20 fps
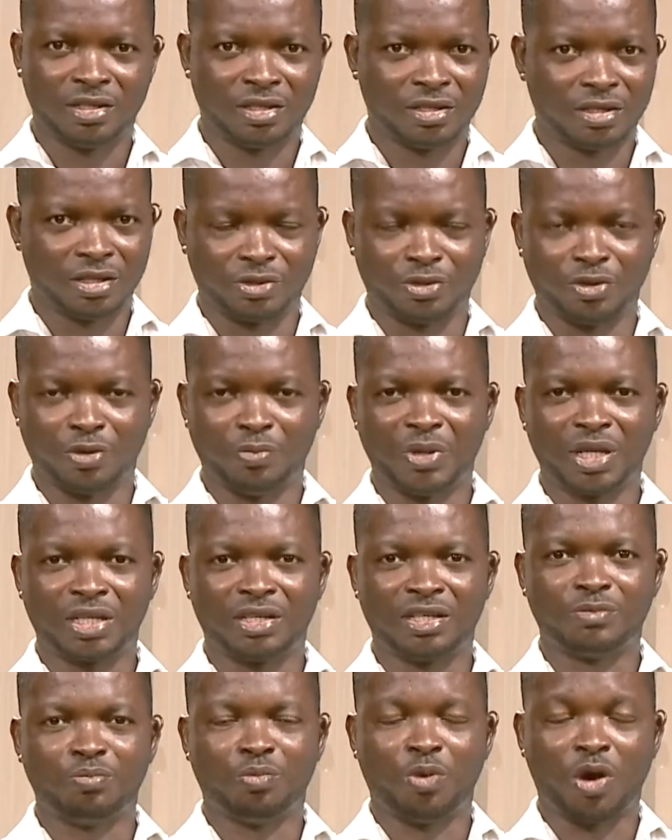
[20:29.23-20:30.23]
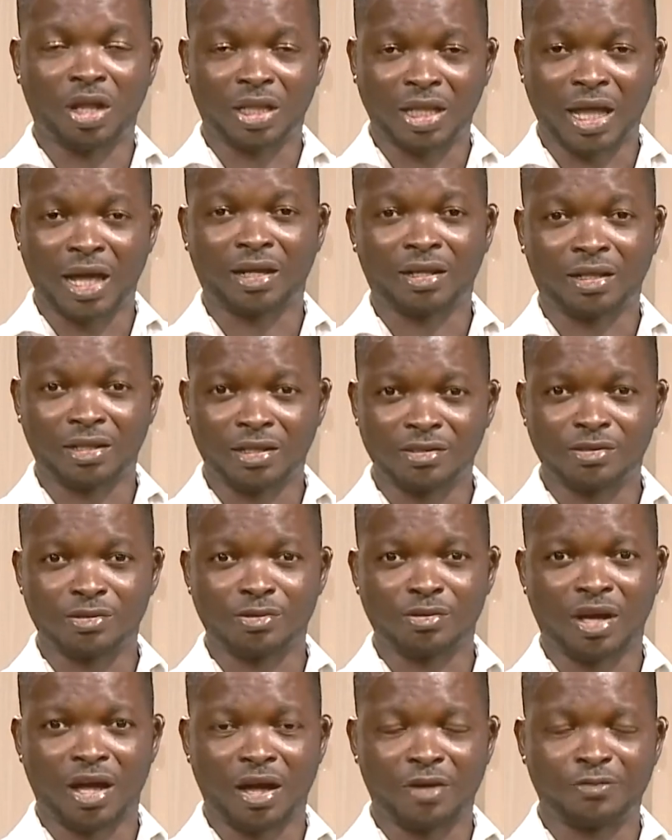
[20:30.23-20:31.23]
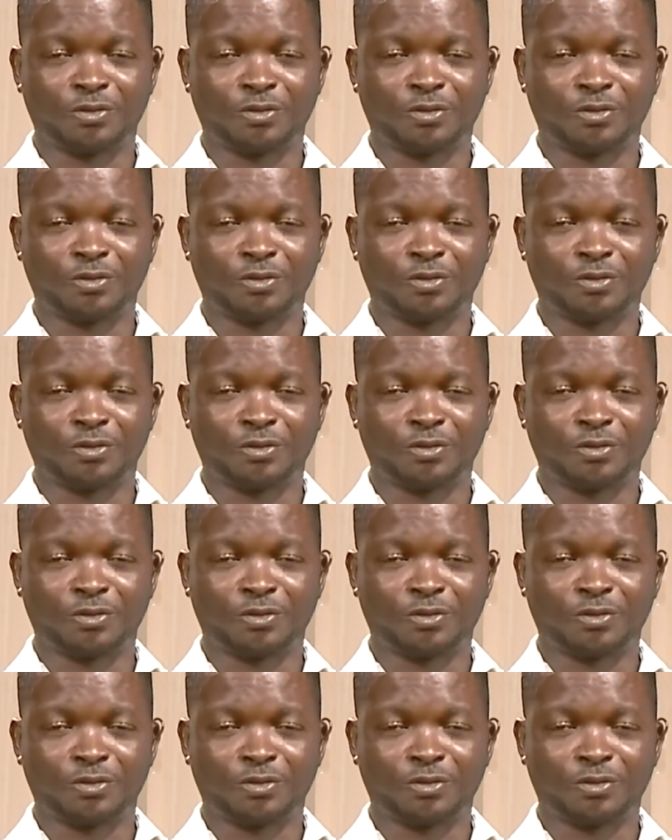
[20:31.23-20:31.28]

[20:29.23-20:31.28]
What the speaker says: you know, make it more likely to have